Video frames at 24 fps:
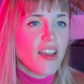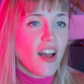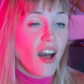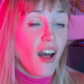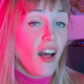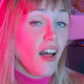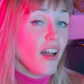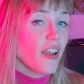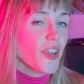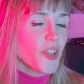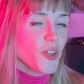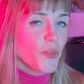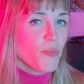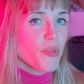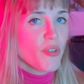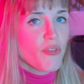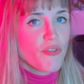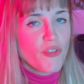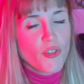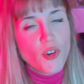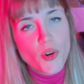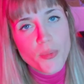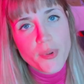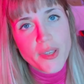Are you
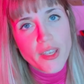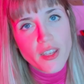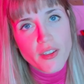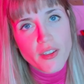performing